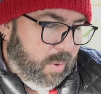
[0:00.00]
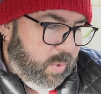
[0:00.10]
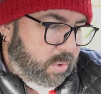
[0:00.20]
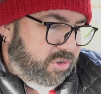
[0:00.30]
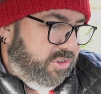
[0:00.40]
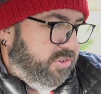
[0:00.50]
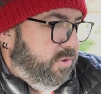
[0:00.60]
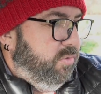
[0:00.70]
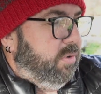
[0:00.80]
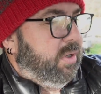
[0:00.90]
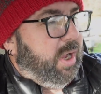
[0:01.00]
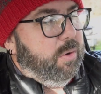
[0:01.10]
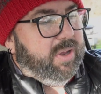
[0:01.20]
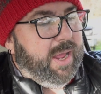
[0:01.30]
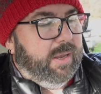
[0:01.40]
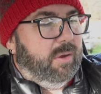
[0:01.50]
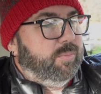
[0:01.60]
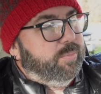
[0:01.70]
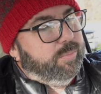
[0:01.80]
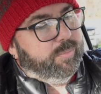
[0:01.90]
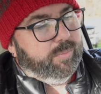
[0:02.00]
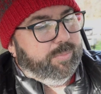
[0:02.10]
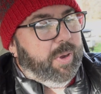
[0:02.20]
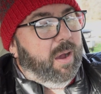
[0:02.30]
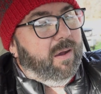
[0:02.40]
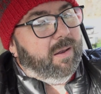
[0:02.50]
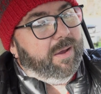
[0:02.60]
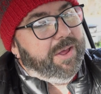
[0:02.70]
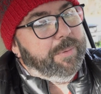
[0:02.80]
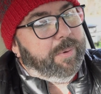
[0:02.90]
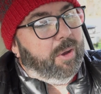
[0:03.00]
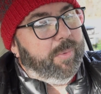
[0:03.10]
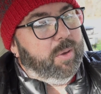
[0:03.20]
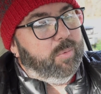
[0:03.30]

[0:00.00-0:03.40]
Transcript: will just go down. I'll highlight at the bottom here.